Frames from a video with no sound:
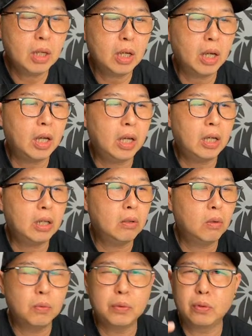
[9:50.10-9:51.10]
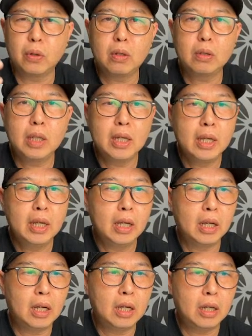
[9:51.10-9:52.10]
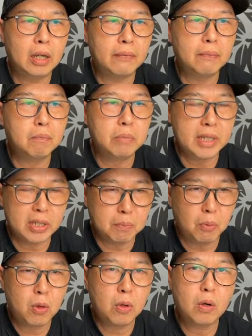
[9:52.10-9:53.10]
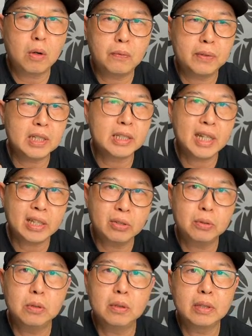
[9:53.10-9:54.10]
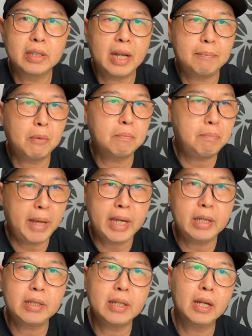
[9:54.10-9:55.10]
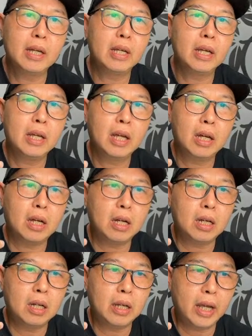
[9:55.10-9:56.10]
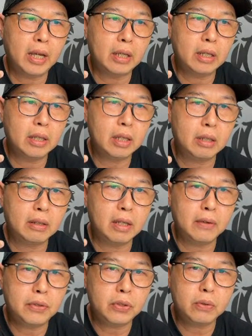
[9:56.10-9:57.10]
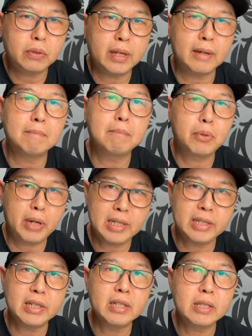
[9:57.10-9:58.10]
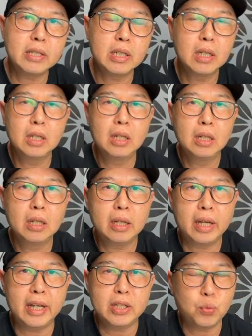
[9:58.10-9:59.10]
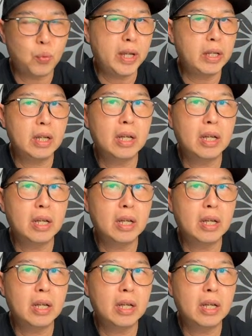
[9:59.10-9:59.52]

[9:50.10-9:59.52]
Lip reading: And overall, it's more of a subtle type of bass, and it gives you that presence as when